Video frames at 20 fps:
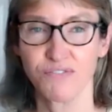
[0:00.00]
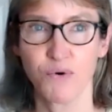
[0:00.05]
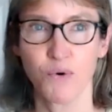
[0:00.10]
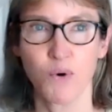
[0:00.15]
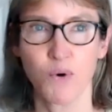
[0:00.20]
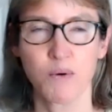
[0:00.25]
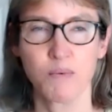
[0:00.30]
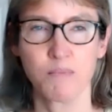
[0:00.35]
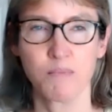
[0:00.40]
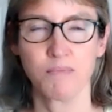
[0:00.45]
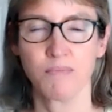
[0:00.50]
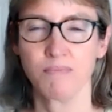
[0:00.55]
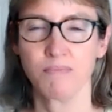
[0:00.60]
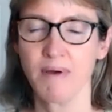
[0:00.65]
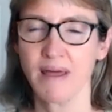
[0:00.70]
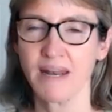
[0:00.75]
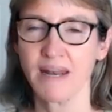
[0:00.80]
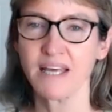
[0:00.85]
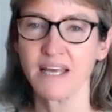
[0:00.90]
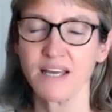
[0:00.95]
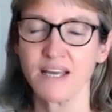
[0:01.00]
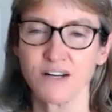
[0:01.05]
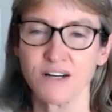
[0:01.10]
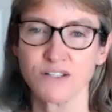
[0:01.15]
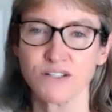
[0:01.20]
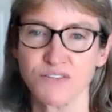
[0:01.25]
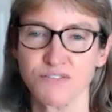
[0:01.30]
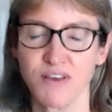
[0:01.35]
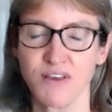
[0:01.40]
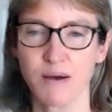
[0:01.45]
for many
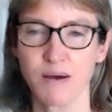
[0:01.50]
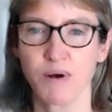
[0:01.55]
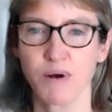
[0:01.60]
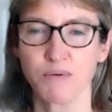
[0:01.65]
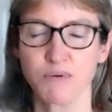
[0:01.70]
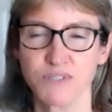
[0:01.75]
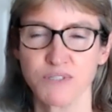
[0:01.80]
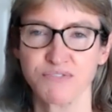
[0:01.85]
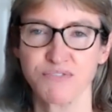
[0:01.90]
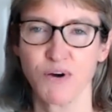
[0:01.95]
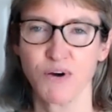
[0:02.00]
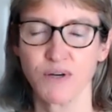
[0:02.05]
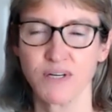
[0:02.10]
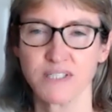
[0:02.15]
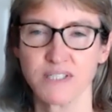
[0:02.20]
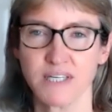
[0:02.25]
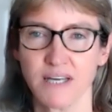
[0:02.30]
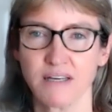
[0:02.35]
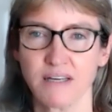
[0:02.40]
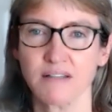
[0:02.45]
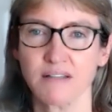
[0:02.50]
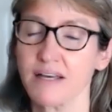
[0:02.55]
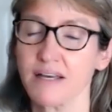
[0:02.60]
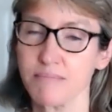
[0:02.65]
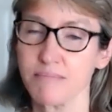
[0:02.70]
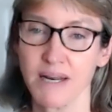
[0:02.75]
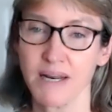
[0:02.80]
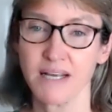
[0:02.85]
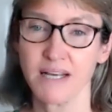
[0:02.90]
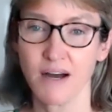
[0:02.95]
years, VMware was focusing,
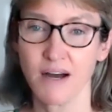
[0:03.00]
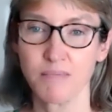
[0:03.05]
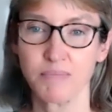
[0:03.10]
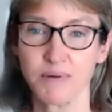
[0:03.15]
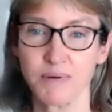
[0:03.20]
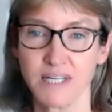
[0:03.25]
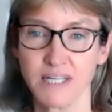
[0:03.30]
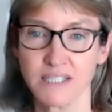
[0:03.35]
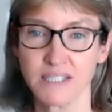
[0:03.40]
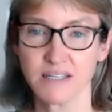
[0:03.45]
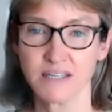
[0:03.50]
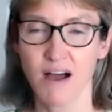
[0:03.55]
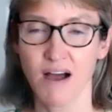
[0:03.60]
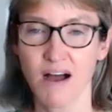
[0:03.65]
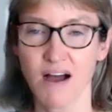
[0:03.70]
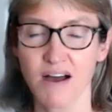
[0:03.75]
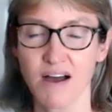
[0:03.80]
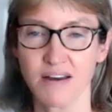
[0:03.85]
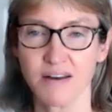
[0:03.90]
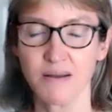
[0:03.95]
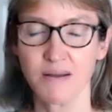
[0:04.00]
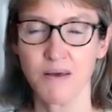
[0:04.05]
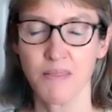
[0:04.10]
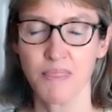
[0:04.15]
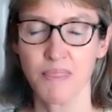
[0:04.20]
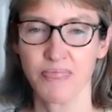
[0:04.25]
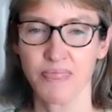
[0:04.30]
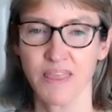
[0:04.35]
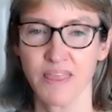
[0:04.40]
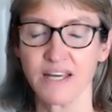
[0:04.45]
like many companies, on
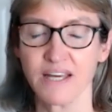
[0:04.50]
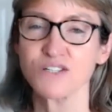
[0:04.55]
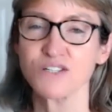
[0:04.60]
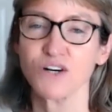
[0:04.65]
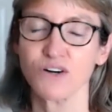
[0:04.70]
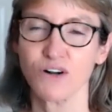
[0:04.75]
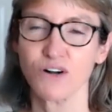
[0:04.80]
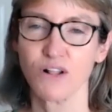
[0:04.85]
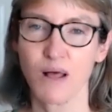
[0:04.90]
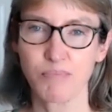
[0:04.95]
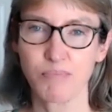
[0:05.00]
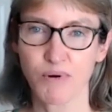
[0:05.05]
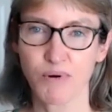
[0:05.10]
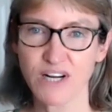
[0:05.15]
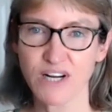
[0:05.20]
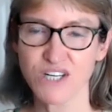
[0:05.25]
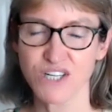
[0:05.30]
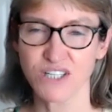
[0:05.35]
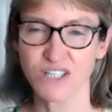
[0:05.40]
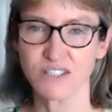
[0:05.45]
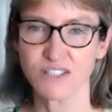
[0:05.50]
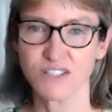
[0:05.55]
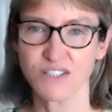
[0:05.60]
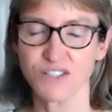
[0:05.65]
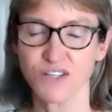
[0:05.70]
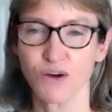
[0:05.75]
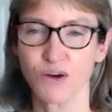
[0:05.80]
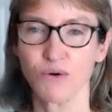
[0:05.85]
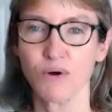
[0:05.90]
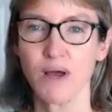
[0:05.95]
the internal operations.
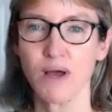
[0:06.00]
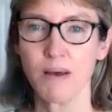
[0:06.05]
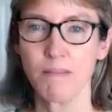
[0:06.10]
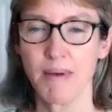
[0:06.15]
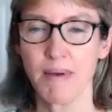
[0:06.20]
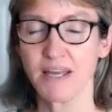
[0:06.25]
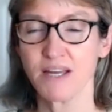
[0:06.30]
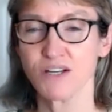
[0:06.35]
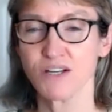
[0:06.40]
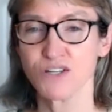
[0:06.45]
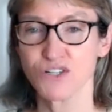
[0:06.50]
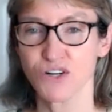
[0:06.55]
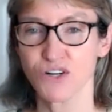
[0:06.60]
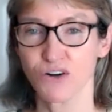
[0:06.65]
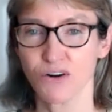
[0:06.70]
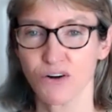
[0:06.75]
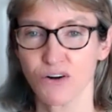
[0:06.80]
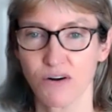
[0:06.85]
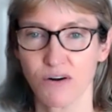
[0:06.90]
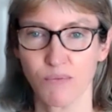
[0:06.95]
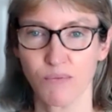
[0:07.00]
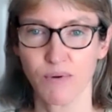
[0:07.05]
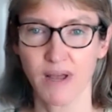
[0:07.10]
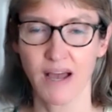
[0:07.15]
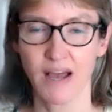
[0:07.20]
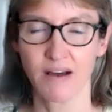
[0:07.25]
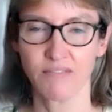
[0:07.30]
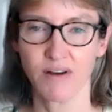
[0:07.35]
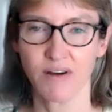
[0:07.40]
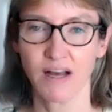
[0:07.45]
So making sure we
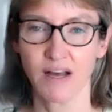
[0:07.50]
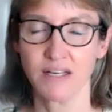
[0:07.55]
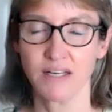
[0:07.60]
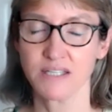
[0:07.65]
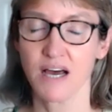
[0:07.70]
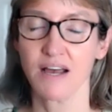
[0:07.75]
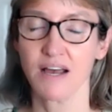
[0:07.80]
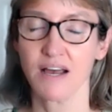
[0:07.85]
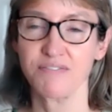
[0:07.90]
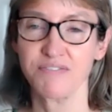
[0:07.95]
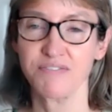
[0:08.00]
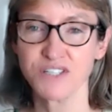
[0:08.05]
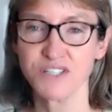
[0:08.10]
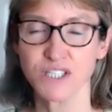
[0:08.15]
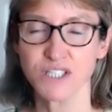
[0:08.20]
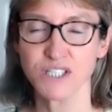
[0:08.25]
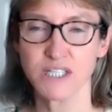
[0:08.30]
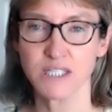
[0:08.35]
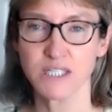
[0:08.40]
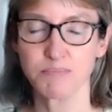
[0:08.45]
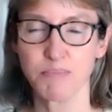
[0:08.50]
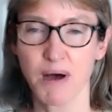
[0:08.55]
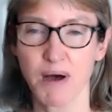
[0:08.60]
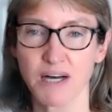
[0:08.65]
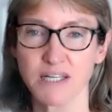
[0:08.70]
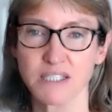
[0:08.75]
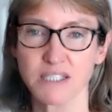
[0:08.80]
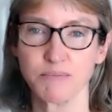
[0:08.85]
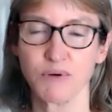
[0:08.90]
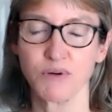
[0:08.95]
have as high efficiency as
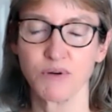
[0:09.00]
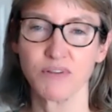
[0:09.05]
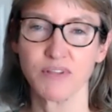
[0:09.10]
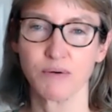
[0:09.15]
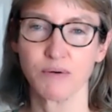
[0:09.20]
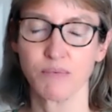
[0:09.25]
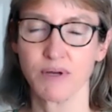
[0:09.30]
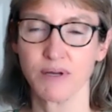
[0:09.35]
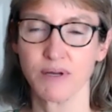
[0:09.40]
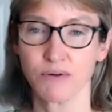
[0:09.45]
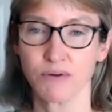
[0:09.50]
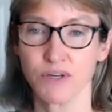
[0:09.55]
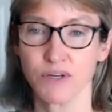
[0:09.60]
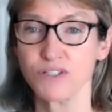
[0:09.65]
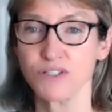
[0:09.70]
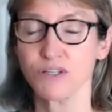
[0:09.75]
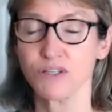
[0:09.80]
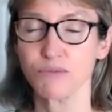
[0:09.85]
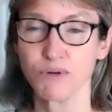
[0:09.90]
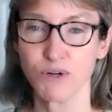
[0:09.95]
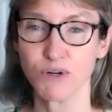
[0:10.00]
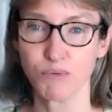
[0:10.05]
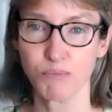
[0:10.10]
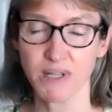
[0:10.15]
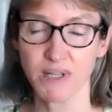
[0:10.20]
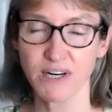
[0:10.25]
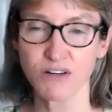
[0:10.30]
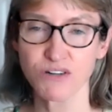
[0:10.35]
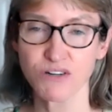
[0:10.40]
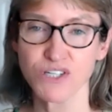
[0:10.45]
possible, that we were using
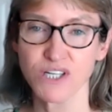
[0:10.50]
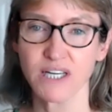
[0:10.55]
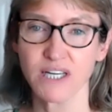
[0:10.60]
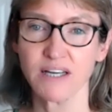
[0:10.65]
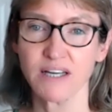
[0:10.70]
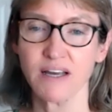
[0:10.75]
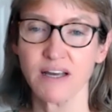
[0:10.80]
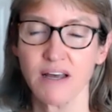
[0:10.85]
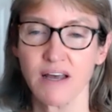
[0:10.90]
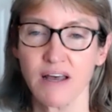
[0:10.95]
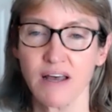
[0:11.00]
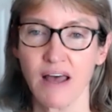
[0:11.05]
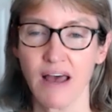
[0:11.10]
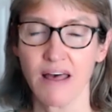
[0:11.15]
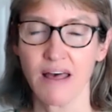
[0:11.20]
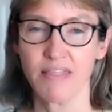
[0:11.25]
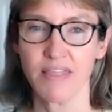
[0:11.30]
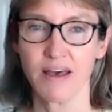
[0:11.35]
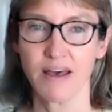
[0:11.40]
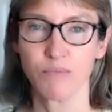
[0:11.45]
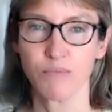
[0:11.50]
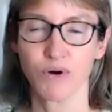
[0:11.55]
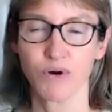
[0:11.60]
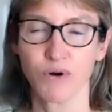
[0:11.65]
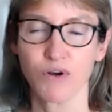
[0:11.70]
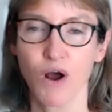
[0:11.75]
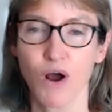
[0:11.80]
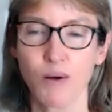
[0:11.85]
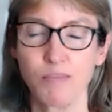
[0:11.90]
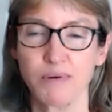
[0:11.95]
renewable energy, and that
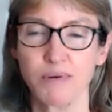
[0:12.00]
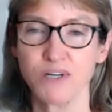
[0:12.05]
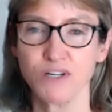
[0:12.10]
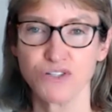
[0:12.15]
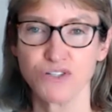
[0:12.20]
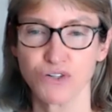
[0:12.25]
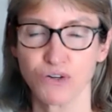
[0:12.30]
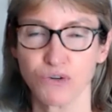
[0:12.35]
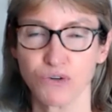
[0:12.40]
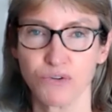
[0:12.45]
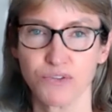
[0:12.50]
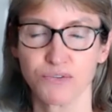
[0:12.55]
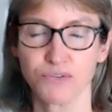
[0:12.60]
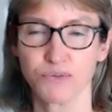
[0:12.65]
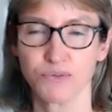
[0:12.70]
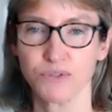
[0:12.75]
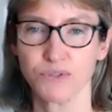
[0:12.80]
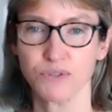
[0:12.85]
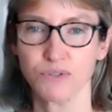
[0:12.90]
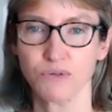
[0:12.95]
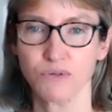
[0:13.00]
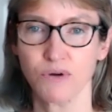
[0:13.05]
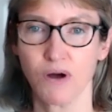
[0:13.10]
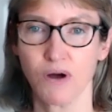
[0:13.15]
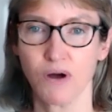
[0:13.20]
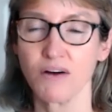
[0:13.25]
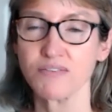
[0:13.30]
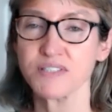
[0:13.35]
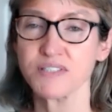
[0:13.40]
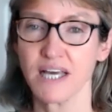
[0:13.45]
we're carbon neutral through
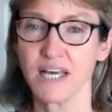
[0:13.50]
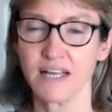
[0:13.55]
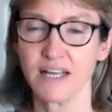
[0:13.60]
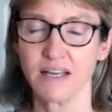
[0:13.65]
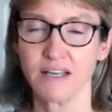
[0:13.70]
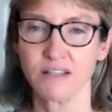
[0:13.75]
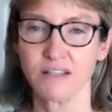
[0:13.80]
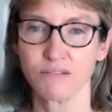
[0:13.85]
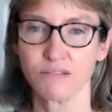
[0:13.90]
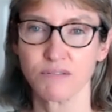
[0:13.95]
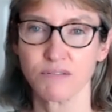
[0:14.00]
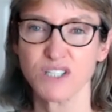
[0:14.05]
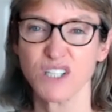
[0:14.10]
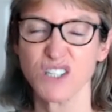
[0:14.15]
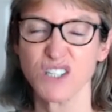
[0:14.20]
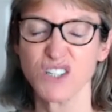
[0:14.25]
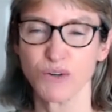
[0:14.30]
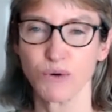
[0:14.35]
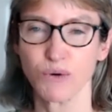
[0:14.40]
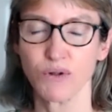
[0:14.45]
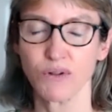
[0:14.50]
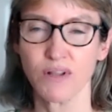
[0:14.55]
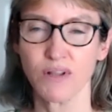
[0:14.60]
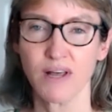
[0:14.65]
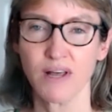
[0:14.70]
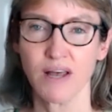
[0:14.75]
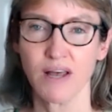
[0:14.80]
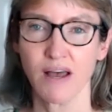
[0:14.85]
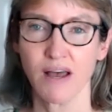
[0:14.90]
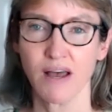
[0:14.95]
offsetting the residual
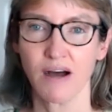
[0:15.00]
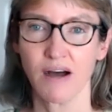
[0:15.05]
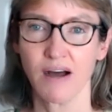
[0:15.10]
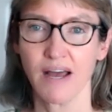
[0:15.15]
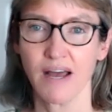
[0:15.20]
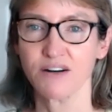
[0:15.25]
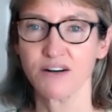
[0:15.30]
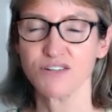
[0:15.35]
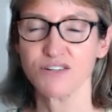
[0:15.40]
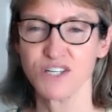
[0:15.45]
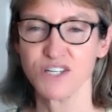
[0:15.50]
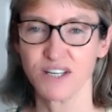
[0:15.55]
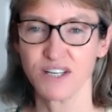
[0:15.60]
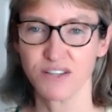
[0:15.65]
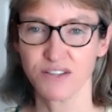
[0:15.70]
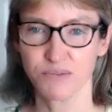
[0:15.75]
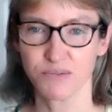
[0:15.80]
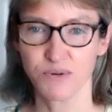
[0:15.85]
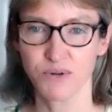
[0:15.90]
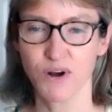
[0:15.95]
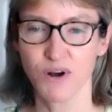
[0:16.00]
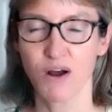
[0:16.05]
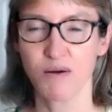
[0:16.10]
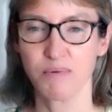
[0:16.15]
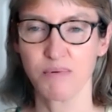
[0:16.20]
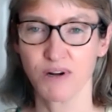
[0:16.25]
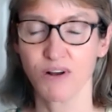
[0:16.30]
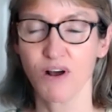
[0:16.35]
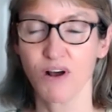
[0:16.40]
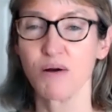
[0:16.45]
energy through
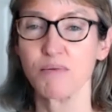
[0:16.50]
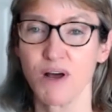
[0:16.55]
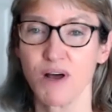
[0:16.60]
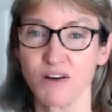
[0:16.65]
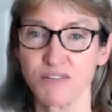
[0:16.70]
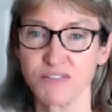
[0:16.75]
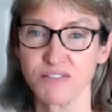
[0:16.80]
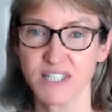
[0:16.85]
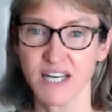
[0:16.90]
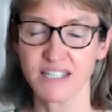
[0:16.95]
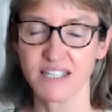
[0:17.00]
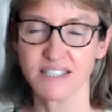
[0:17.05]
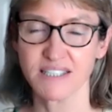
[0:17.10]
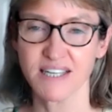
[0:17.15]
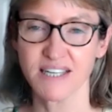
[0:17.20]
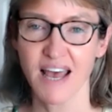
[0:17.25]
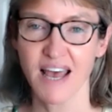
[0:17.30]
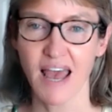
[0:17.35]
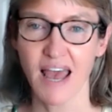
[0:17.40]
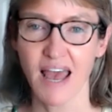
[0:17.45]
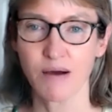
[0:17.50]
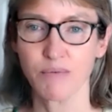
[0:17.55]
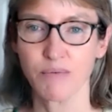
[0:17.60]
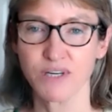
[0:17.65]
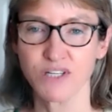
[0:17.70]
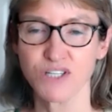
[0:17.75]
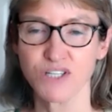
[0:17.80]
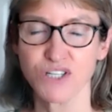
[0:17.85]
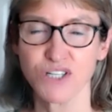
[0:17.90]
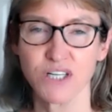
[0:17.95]
carbon offsets. And
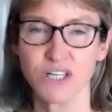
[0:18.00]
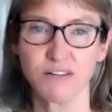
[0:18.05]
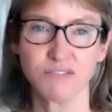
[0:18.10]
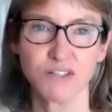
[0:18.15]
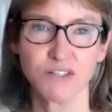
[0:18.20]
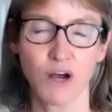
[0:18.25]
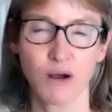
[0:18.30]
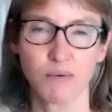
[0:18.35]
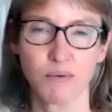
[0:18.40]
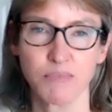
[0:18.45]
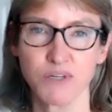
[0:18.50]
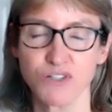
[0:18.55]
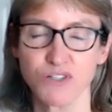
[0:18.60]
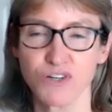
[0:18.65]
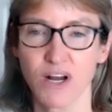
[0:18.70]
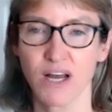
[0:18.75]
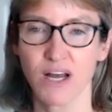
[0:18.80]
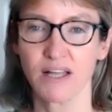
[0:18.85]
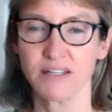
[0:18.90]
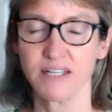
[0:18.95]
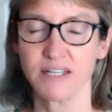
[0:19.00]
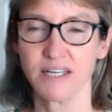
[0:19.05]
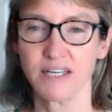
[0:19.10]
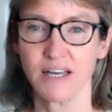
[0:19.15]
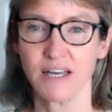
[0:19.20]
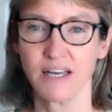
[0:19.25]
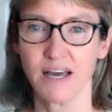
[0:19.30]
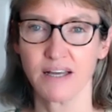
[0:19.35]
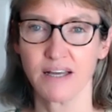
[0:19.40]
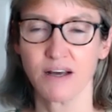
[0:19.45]
we achieved carbon
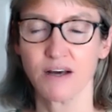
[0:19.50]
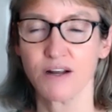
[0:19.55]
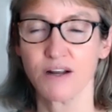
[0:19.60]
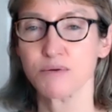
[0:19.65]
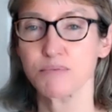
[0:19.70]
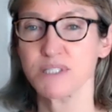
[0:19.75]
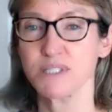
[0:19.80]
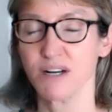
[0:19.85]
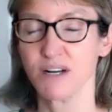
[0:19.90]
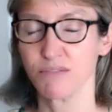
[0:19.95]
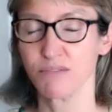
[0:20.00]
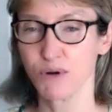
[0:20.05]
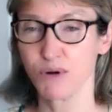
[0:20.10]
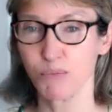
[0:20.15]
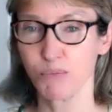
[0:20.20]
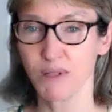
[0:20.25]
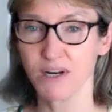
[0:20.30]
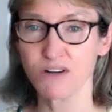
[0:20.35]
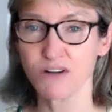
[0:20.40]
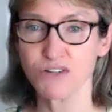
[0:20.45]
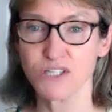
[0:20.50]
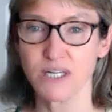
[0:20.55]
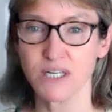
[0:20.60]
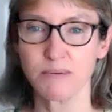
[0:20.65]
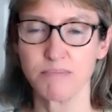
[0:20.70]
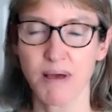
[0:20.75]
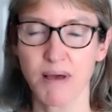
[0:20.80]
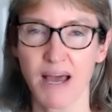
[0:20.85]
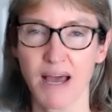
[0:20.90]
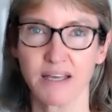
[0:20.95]
neutrality and 100% renewable
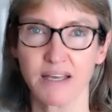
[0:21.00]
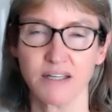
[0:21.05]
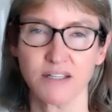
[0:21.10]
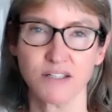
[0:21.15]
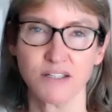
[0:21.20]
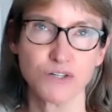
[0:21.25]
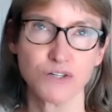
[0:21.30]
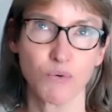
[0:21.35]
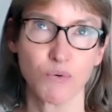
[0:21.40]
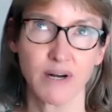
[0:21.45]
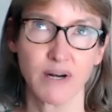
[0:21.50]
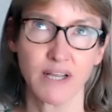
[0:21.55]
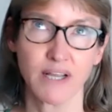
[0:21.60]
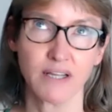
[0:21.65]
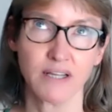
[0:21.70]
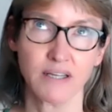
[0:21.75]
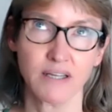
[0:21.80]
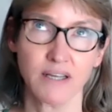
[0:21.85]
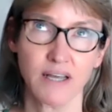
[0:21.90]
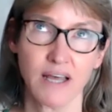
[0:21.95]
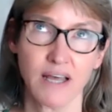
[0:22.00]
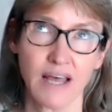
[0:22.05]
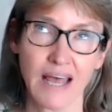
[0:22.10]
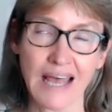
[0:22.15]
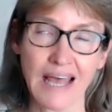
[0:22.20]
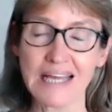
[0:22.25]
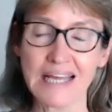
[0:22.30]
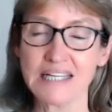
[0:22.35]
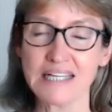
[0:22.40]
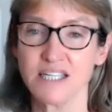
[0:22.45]
energy back in
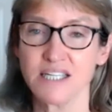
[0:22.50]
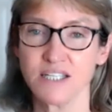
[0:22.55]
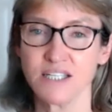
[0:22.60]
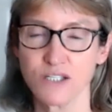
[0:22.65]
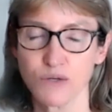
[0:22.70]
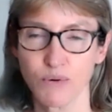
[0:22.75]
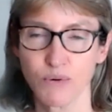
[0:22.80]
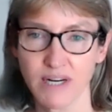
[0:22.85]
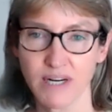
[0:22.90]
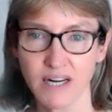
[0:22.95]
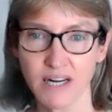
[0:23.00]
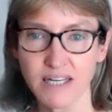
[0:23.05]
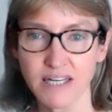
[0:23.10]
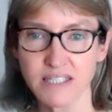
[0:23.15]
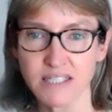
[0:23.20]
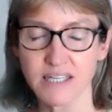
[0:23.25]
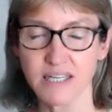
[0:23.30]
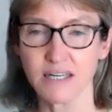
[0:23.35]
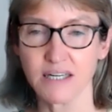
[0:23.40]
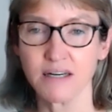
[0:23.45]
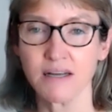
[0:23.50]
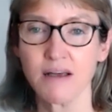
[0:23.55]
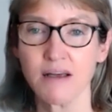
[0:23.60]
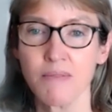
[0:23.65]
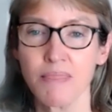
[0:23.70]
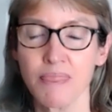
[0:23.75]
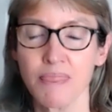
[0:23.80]
2018, 2019.